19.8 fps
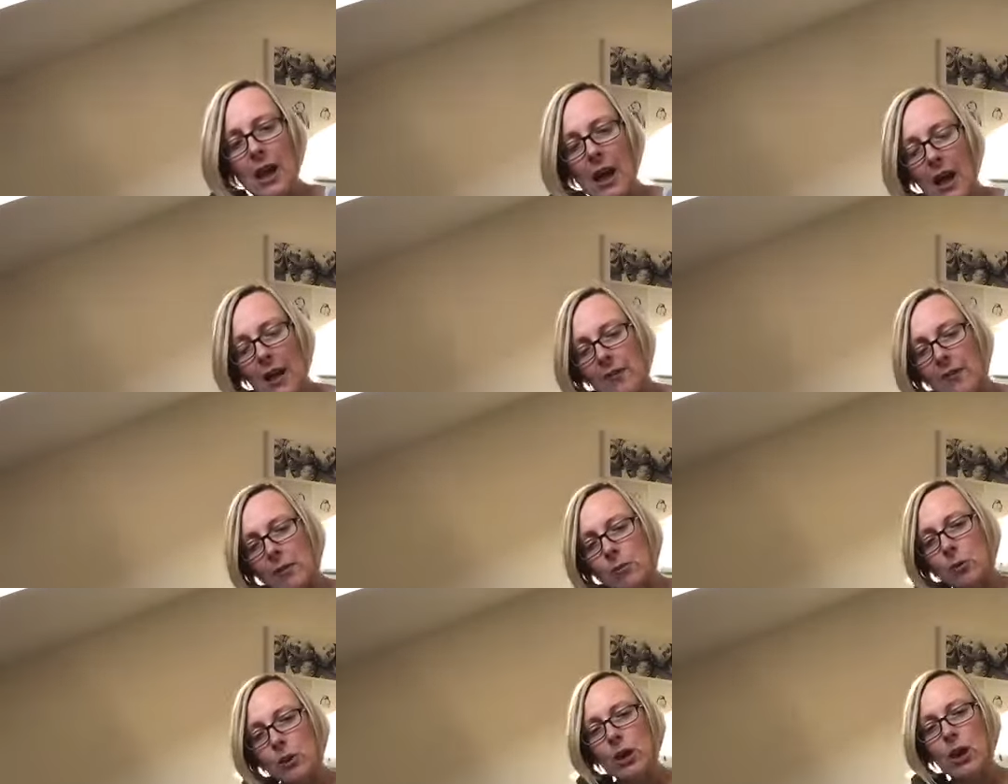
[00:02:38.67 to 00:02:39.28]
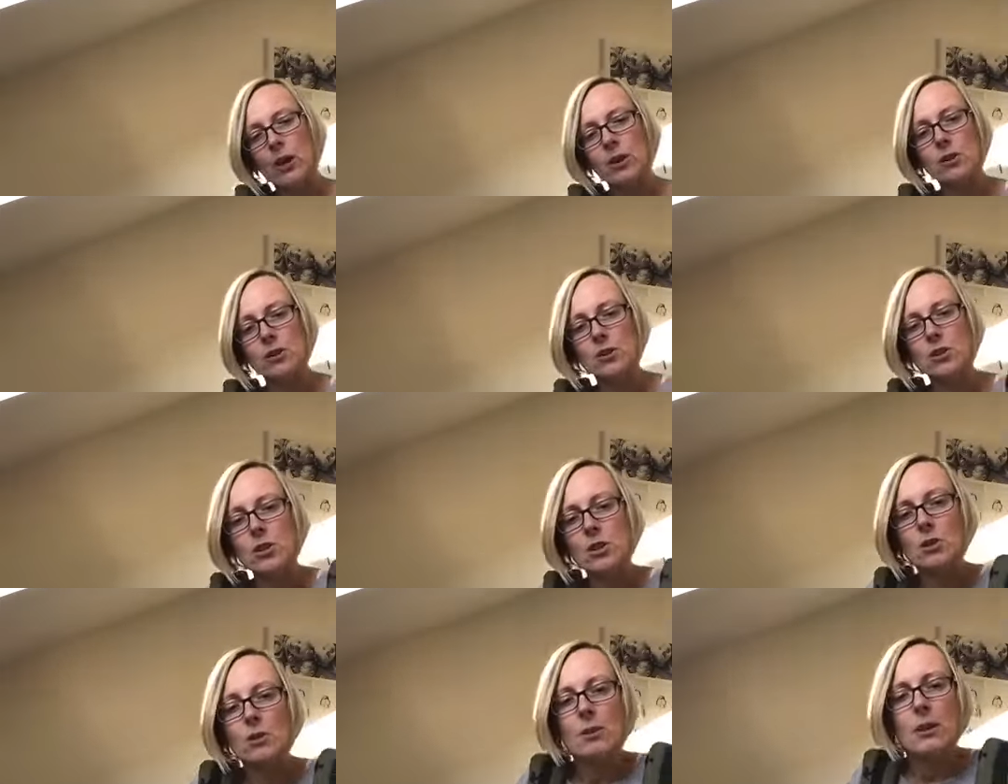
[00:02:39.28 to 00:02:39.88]
and then we're going
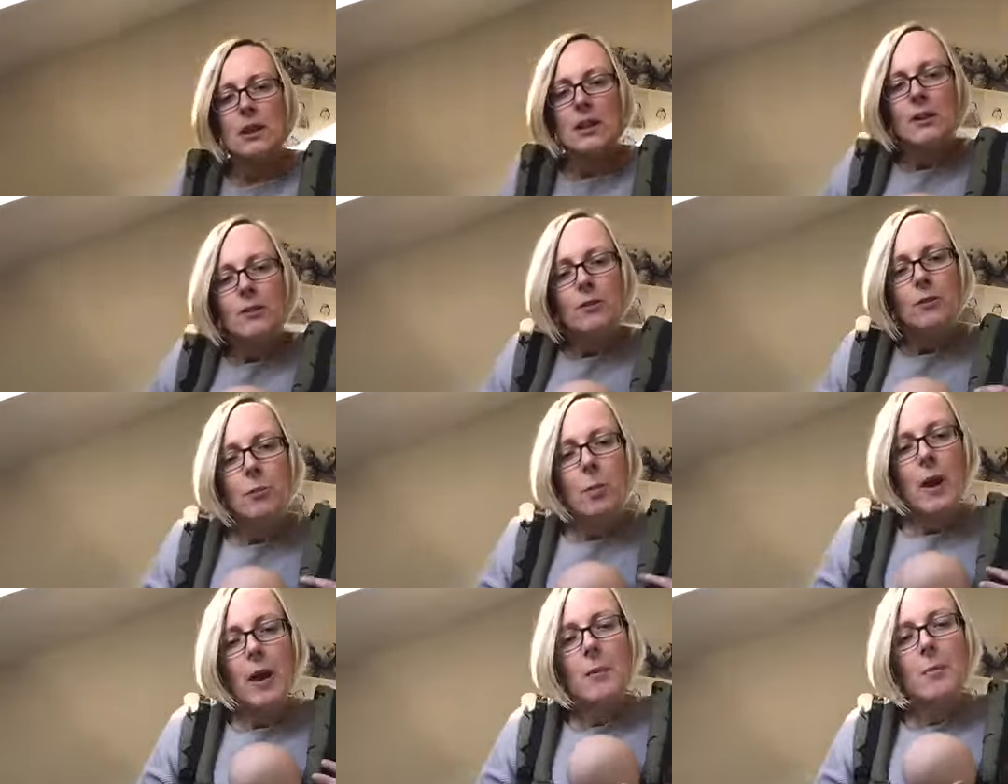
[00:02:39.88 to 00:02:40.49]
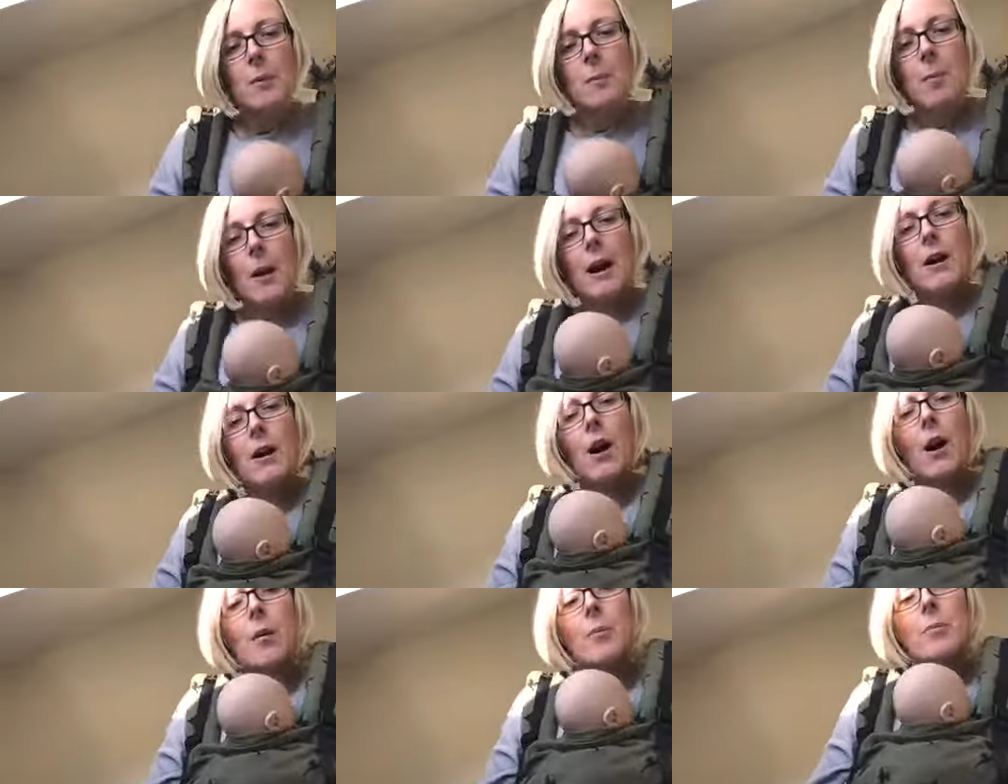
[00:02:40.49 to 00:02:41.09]
to lift baby back
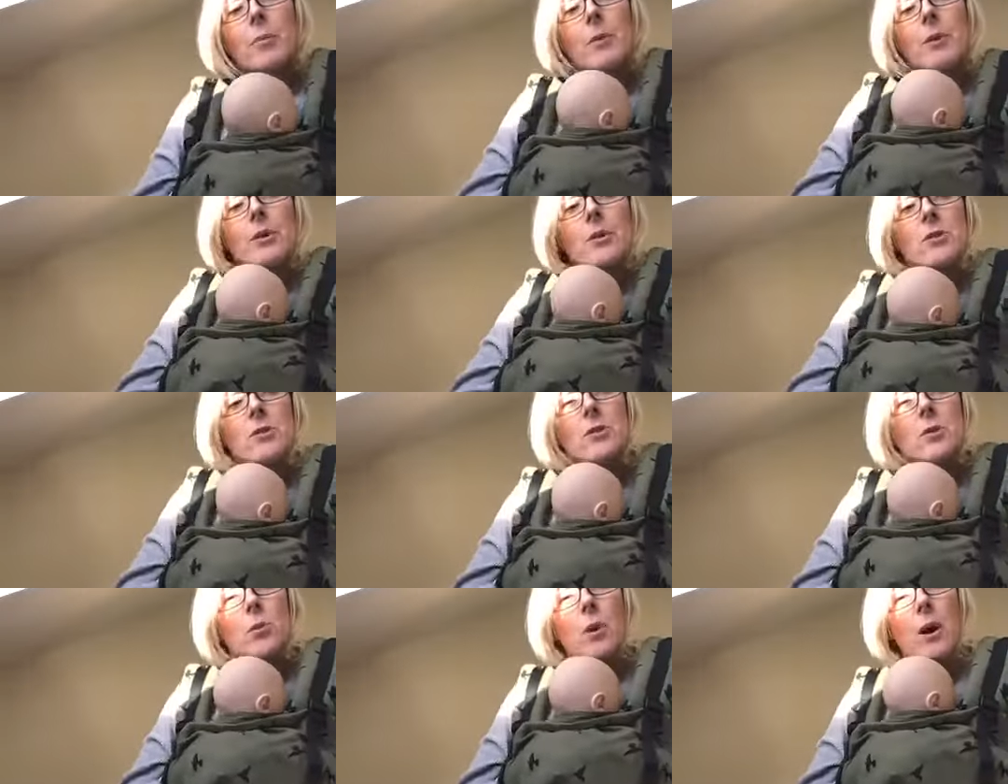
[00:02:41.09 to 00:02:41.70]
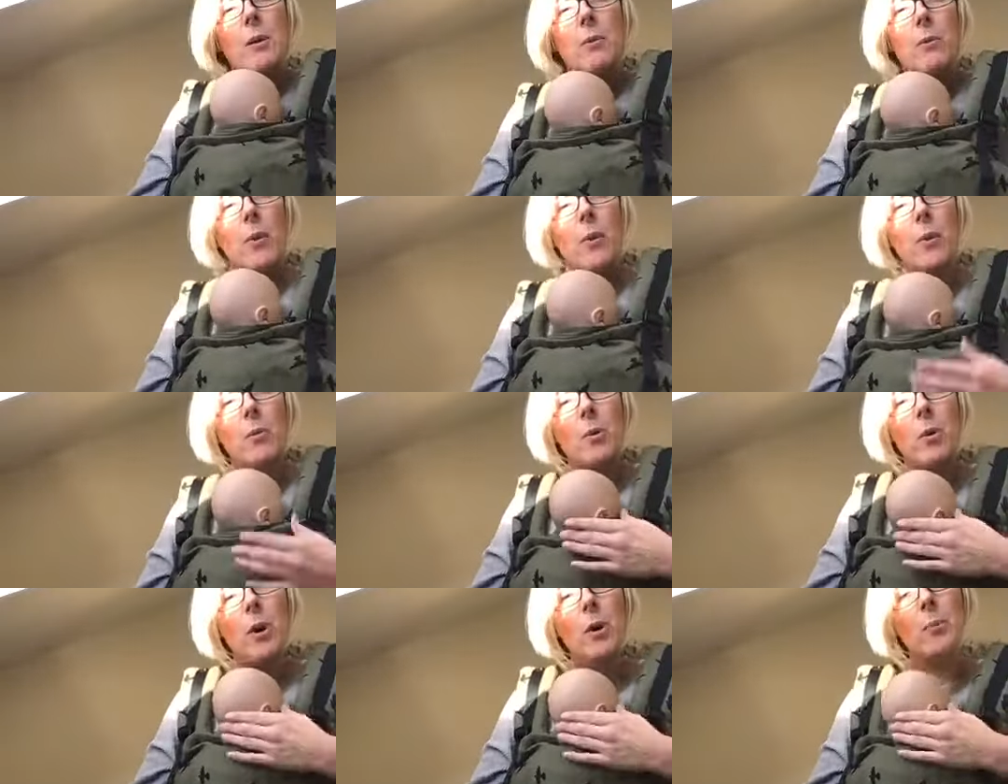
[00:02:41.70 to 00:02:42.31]
up to where we want
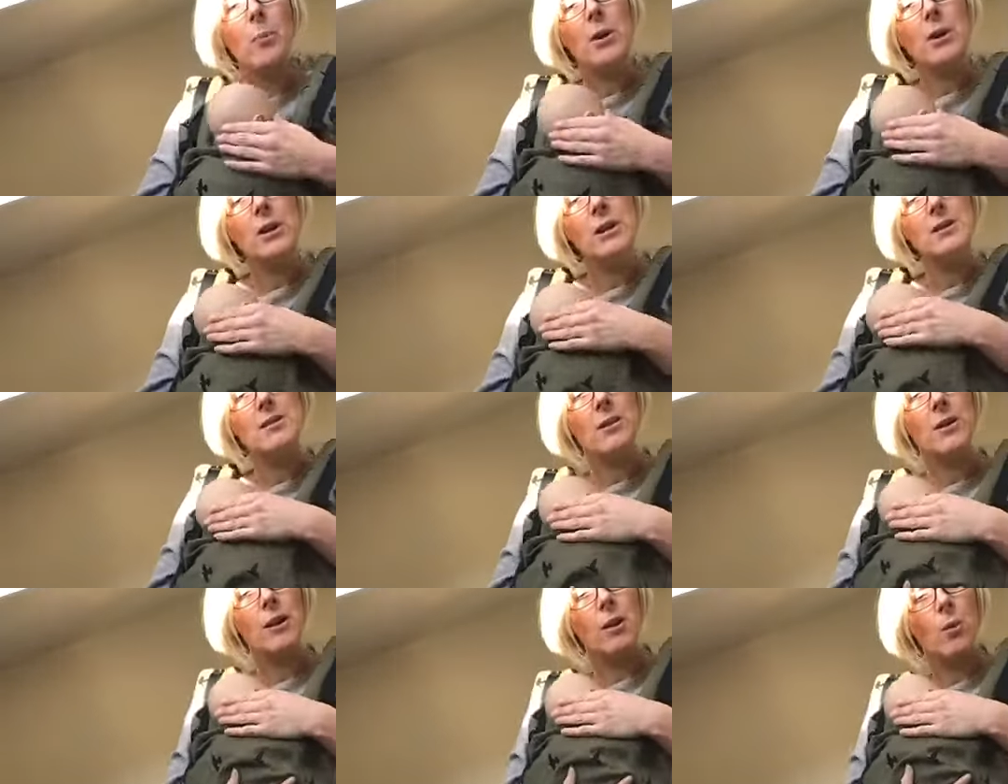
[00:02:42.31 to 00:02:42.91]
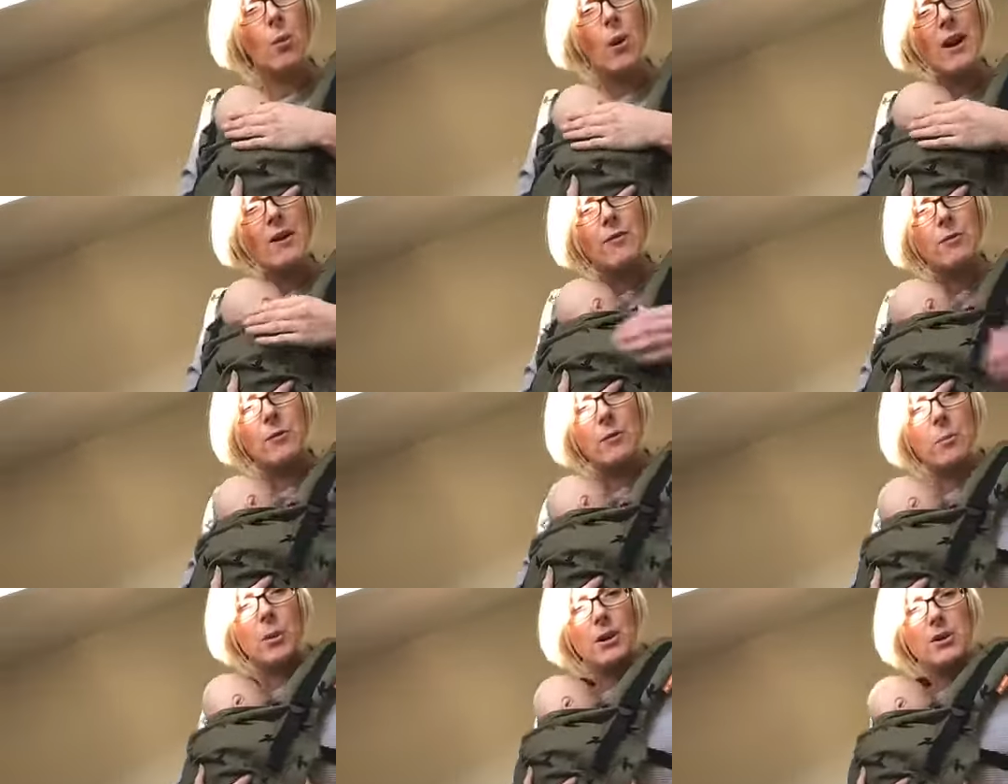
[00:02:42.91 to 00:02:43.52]
them on our body, so they're away
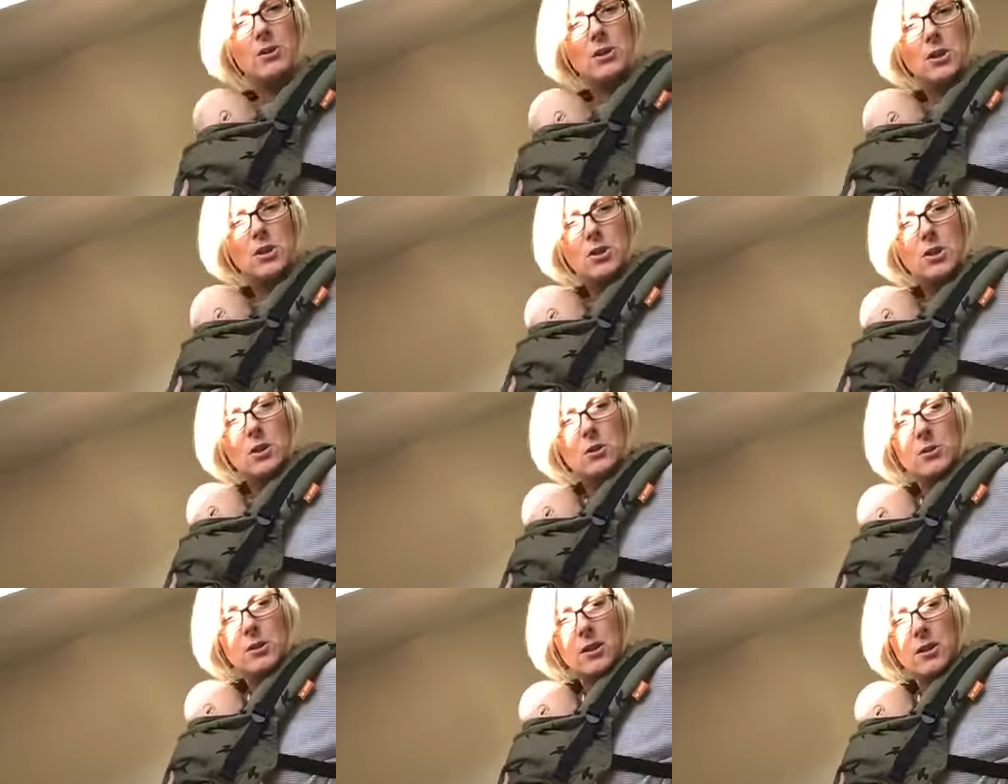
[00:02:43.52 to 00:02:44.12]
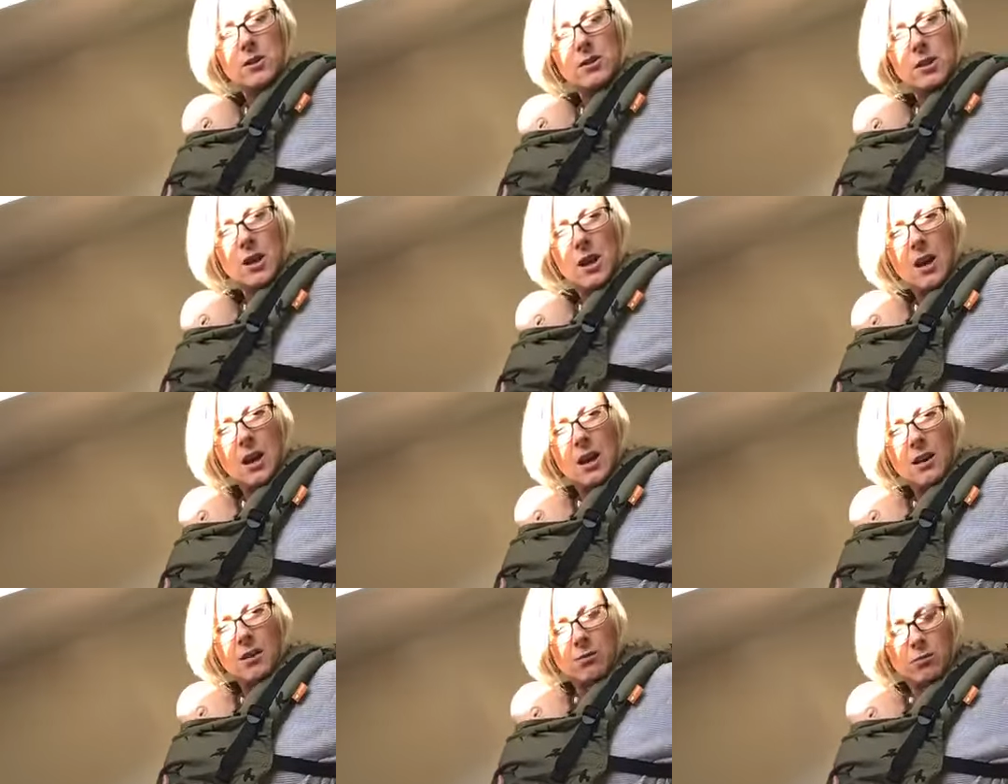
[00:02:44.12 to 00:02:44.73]
from the breast tissue, so there's
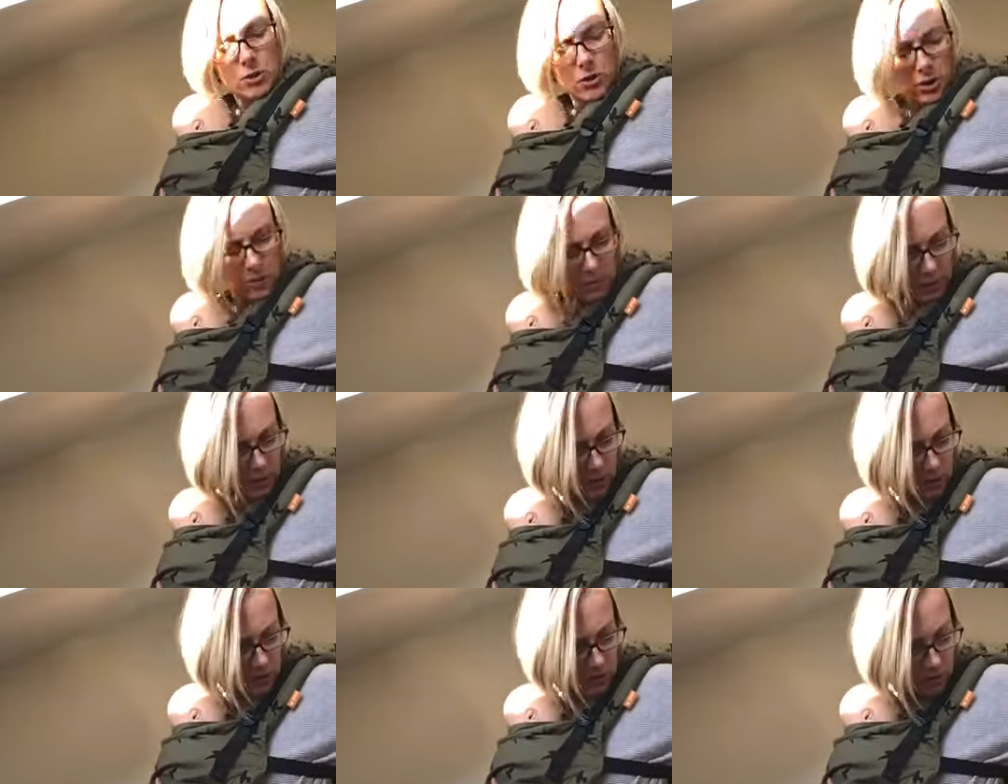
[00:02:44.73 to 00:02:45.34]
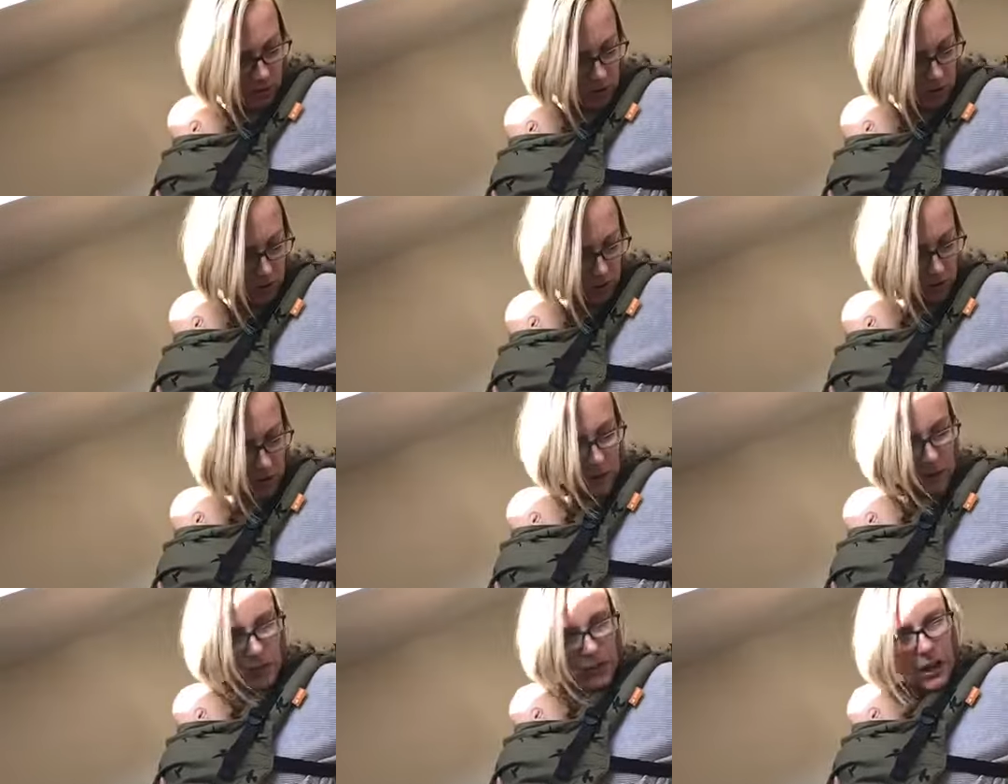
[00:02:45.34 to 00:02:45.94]
reducing that risk of
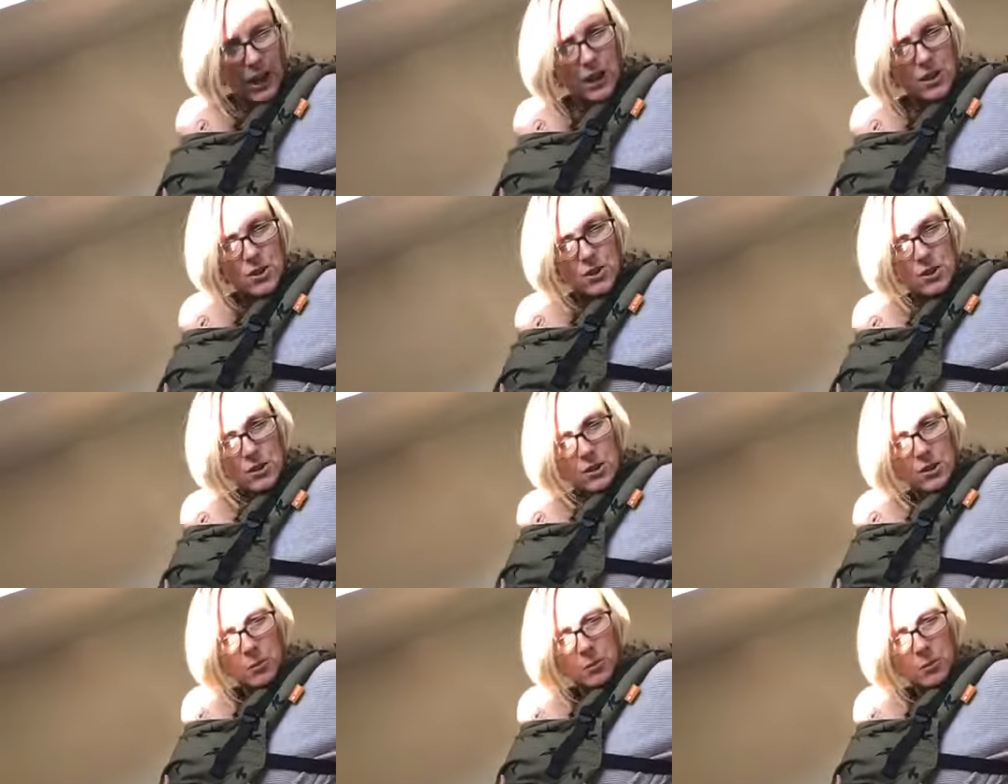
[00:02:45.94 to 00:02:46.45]
suffocation.